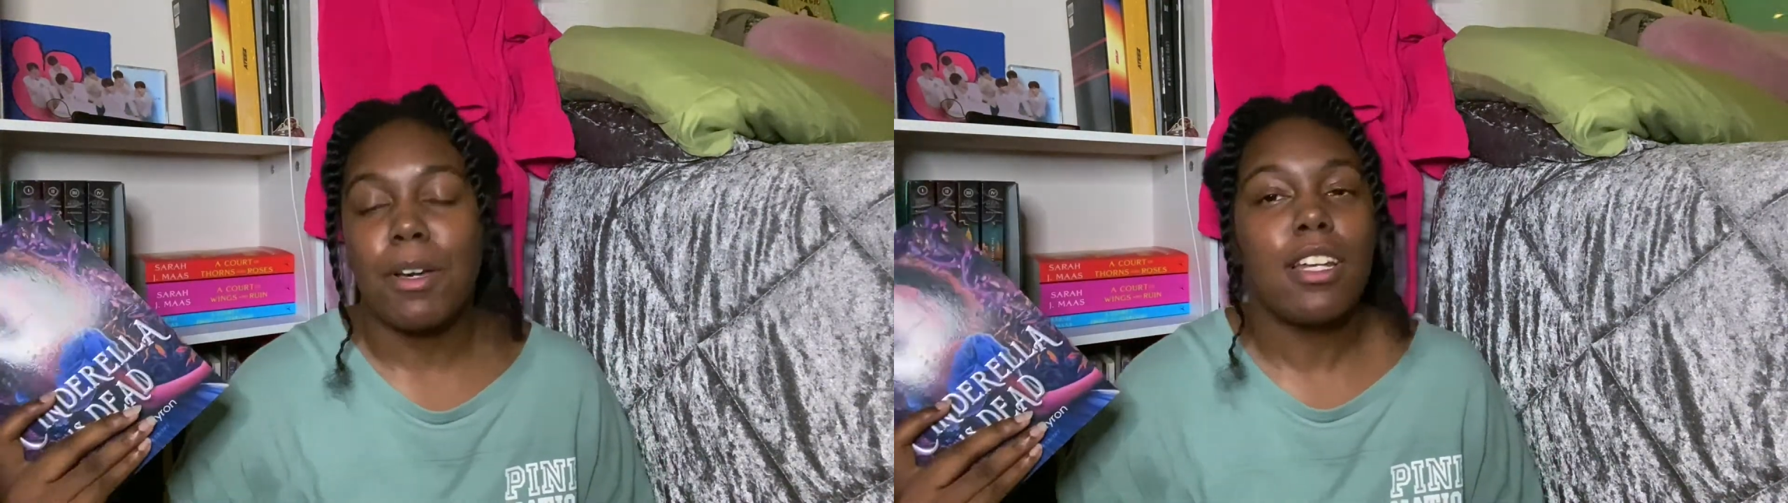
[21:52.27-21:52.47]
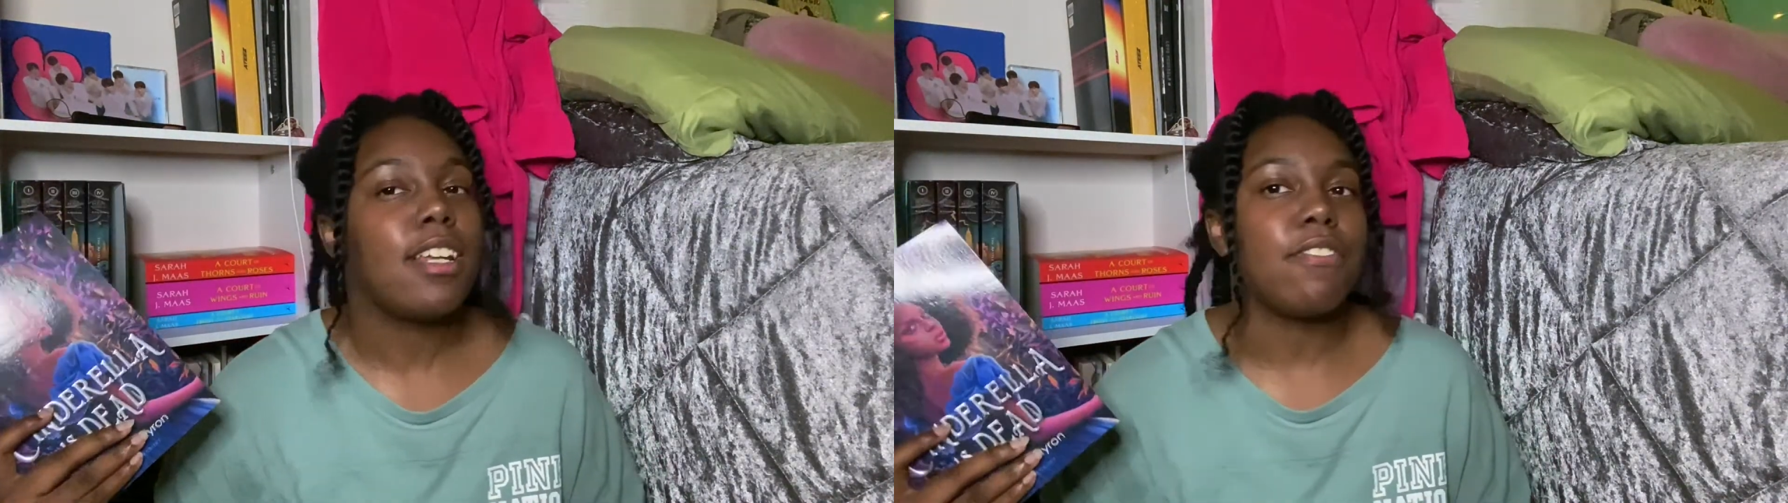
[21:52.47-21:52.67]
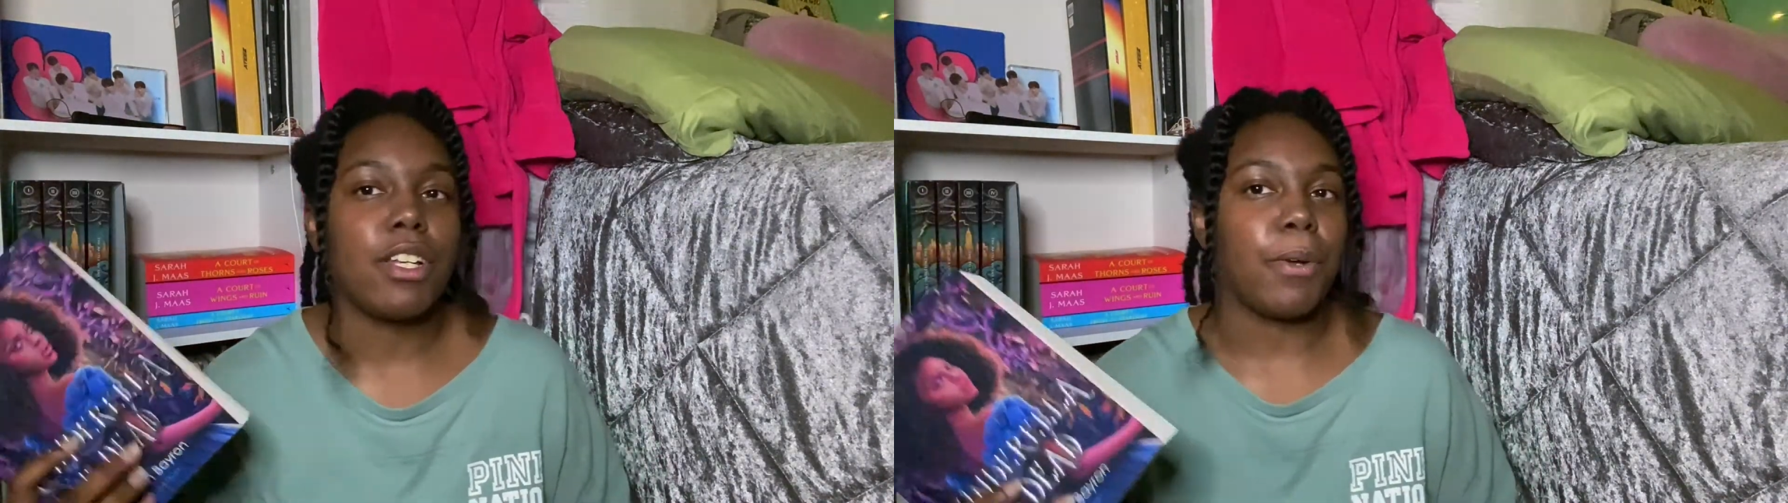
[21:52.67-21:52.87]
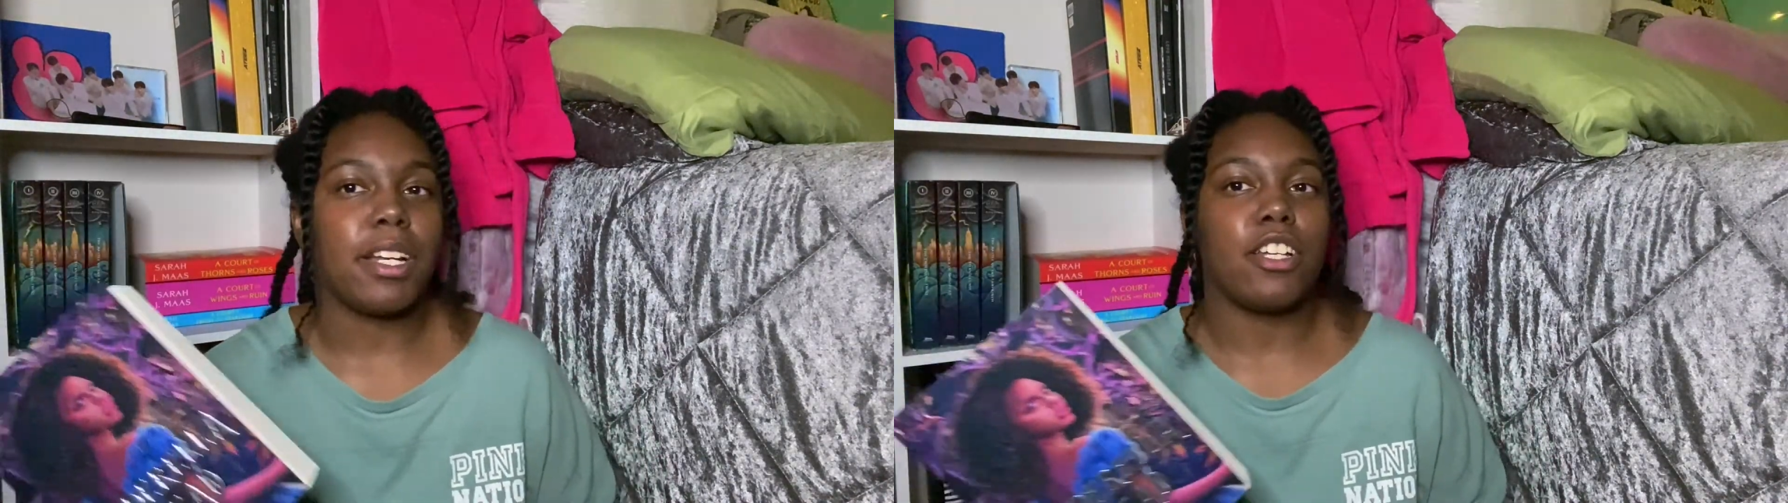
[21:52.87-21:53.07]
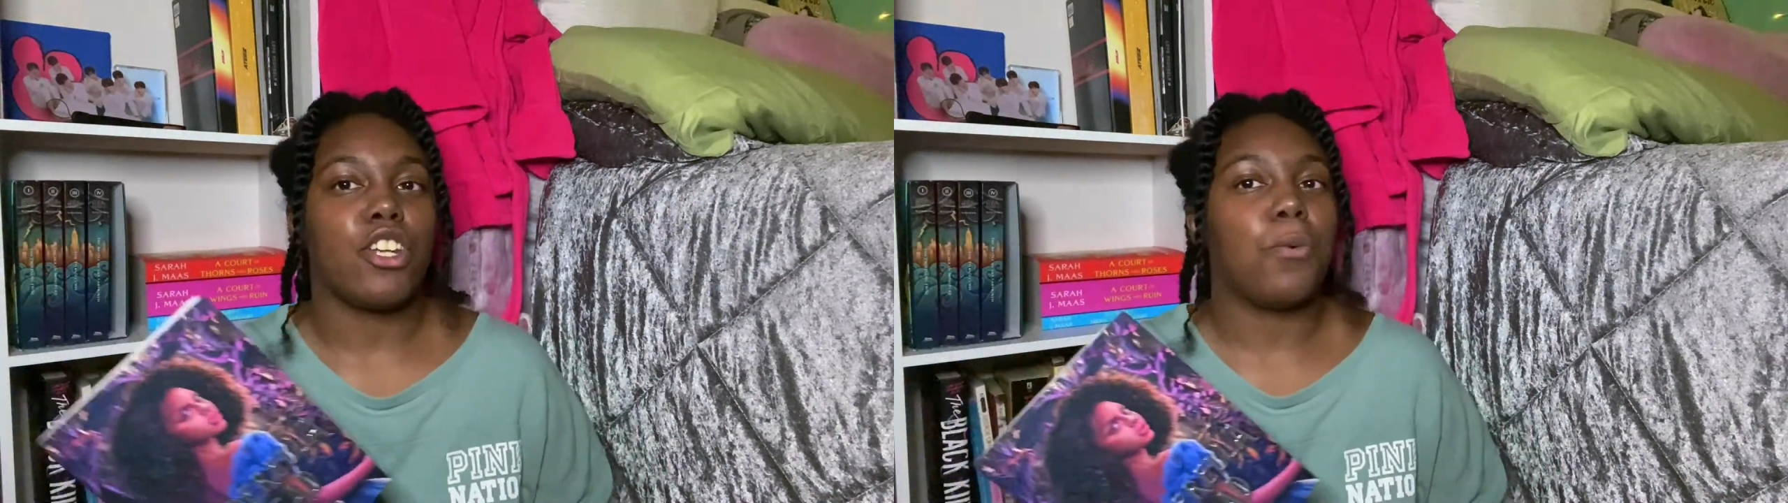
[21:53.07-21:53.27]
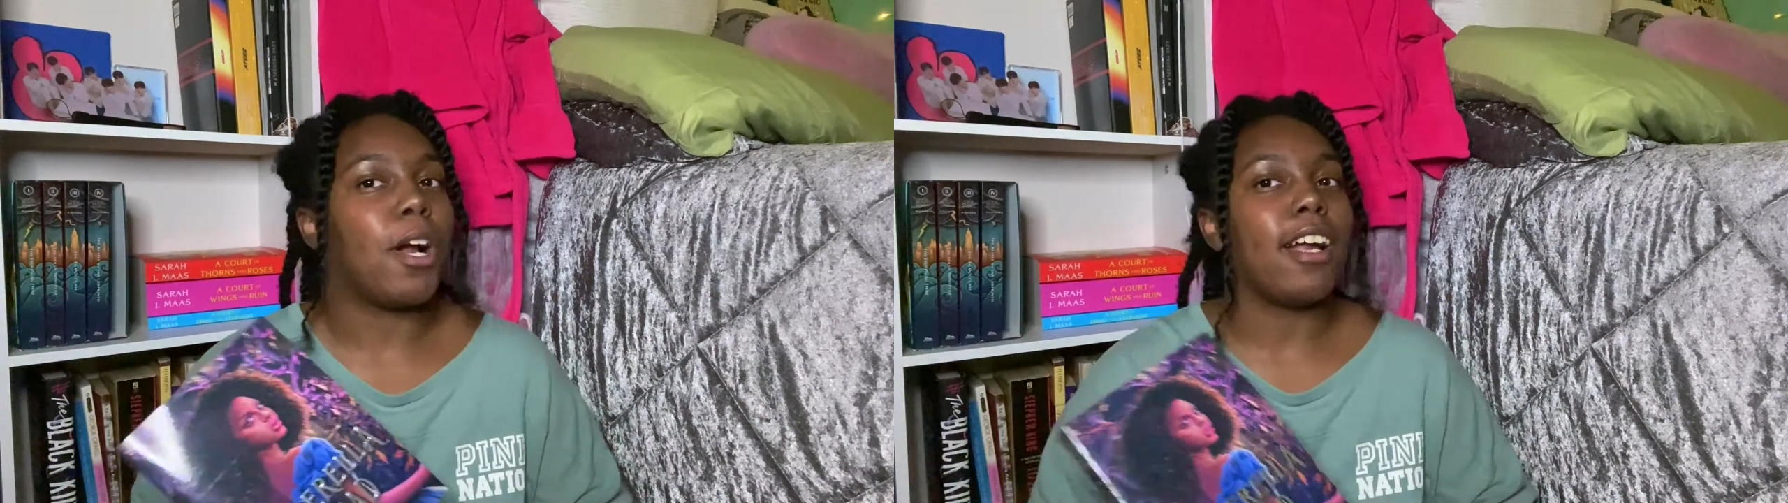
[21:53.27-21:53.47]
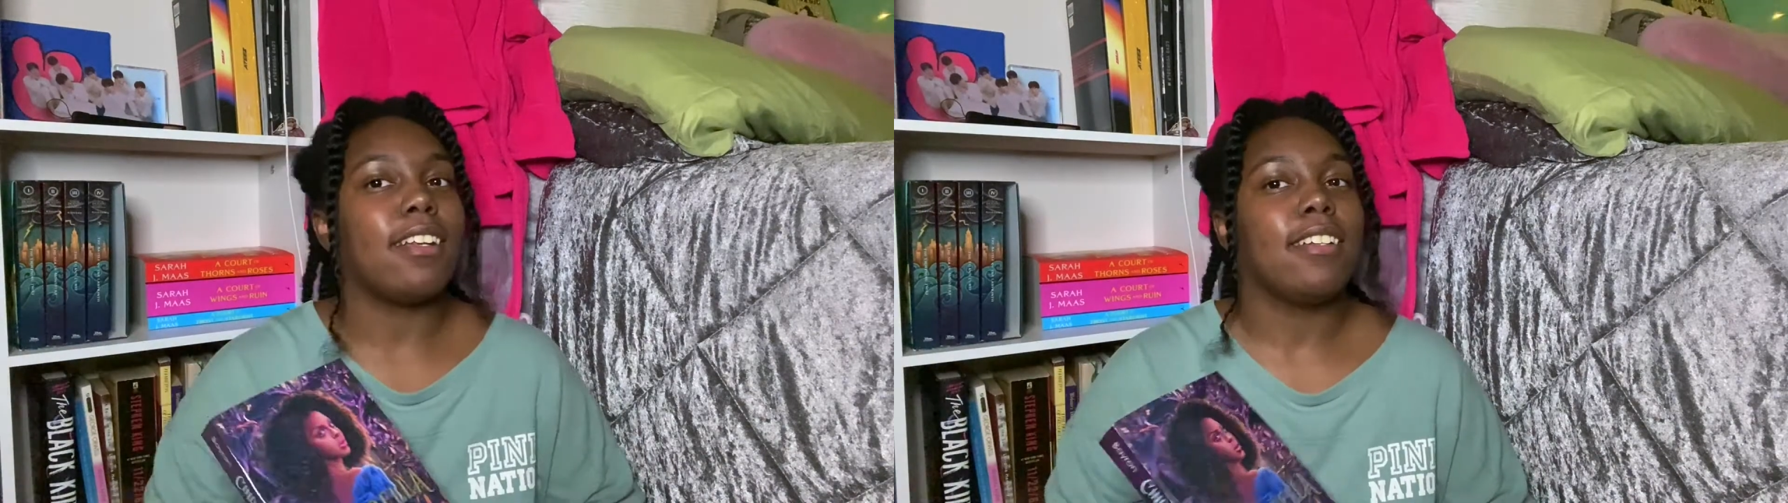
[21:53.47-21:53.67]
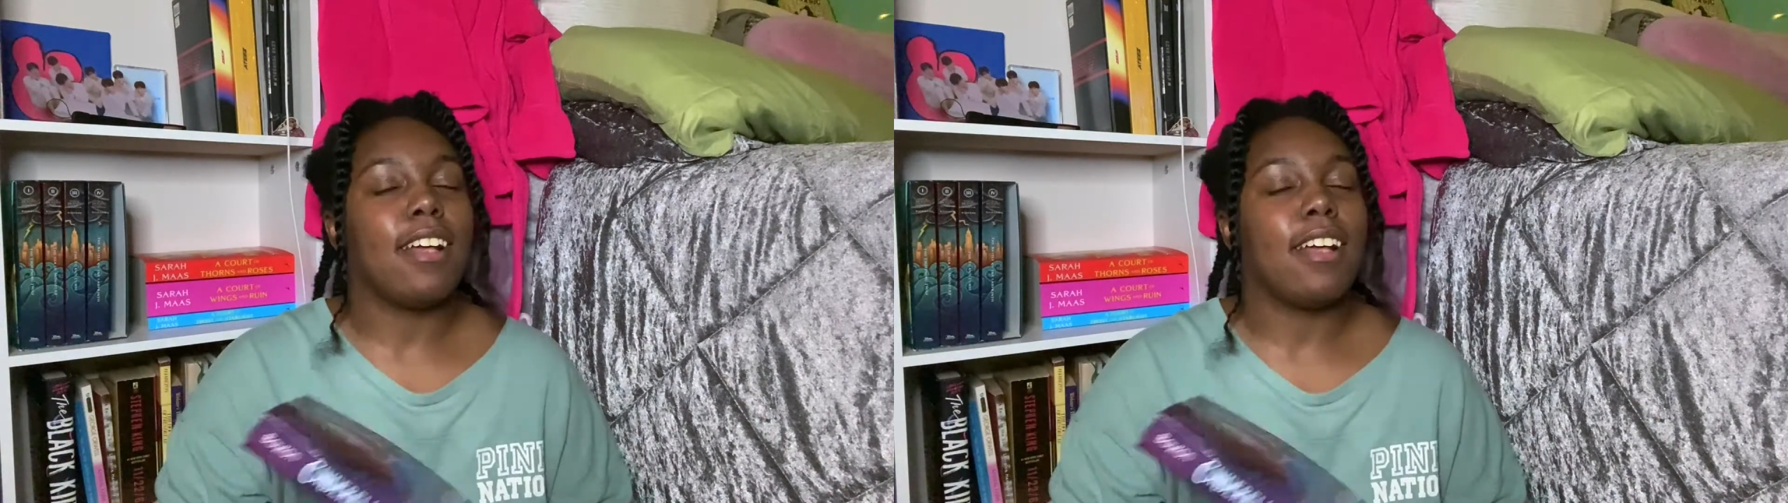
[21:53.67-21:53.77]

gonna definitely read it, don't worry.